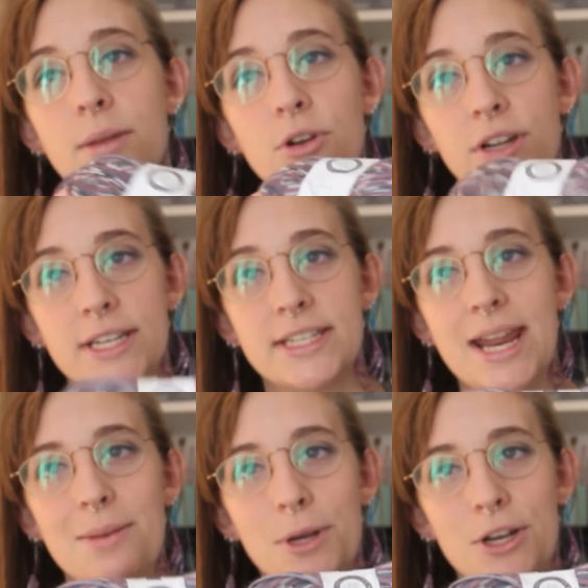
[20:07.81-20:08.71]
I'm not going to say
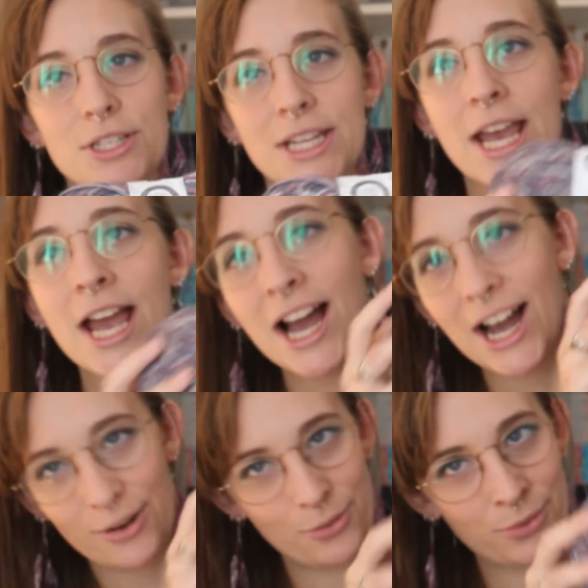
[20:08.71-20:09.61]
it because
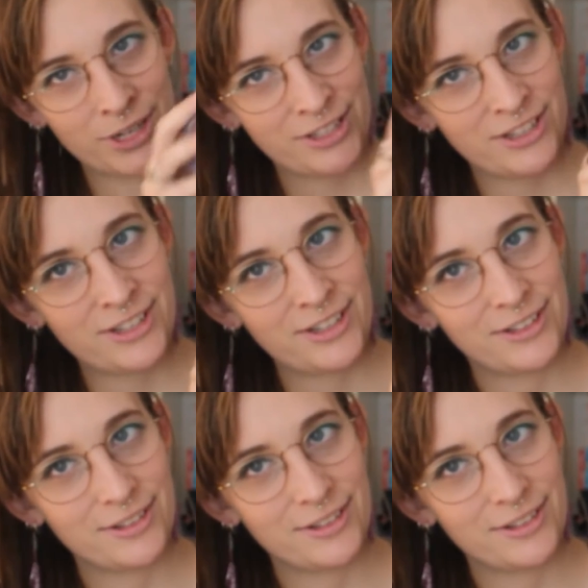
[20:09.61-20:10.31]
I don't want